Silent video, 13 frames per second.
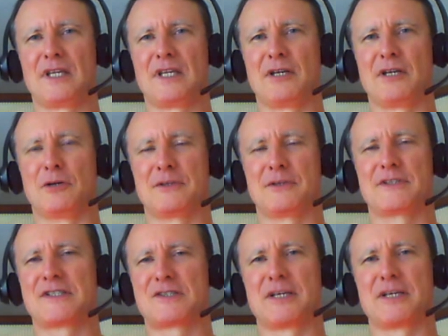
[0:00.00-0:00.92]

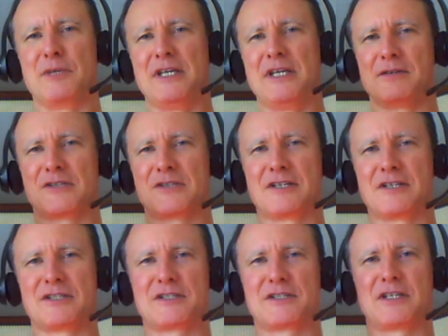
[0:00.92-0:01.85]
It's like
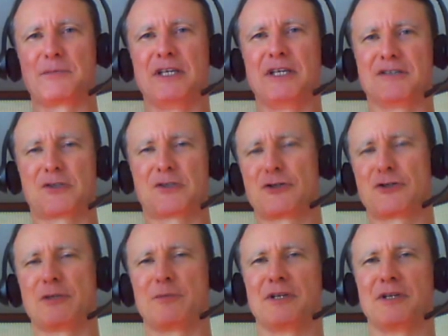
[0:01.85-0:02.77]
being a
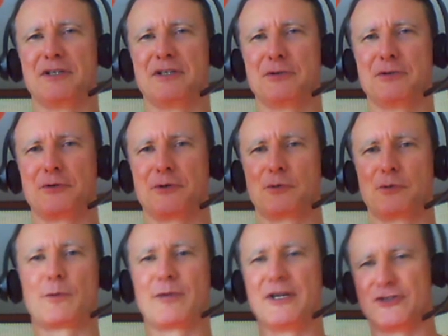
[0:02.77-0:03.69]
starship and your
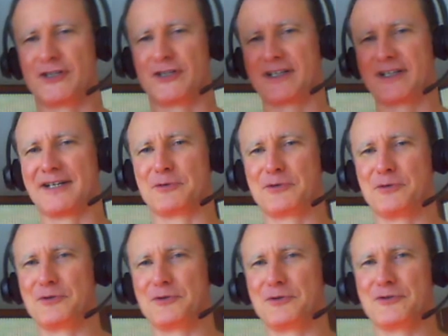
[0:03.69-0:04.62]
warp engine cut out.
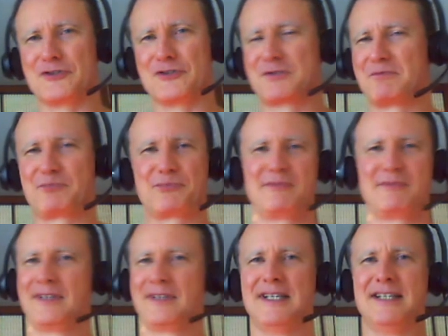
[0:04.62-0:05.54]

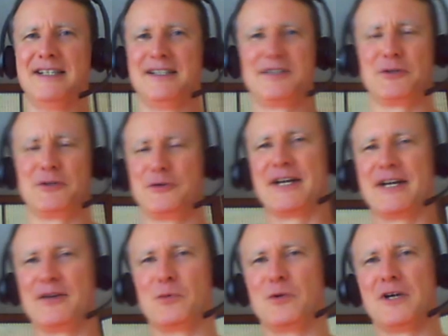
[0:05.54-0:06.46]
You're dead
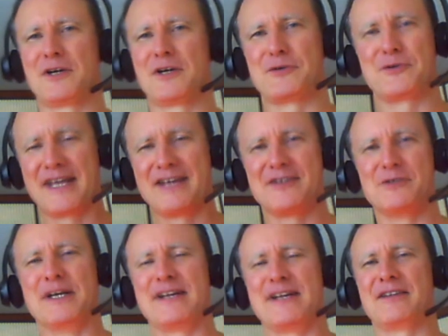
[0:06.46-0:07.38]
in the water. You can't
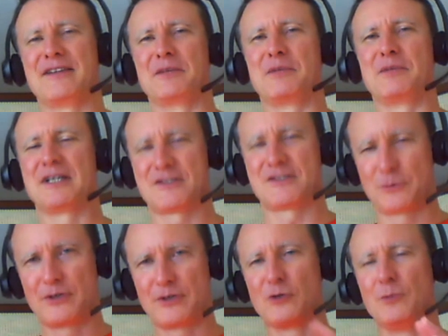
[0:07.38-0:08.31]
do anything because the
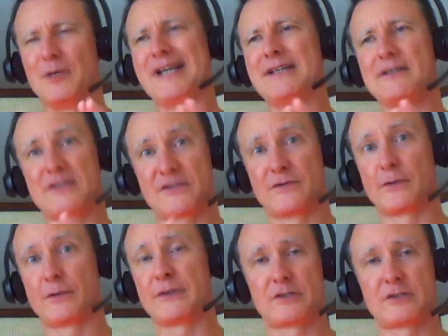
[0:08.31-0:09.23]
critical mind is
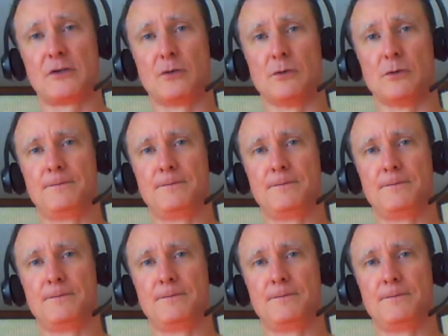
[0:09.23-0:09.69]
very slow.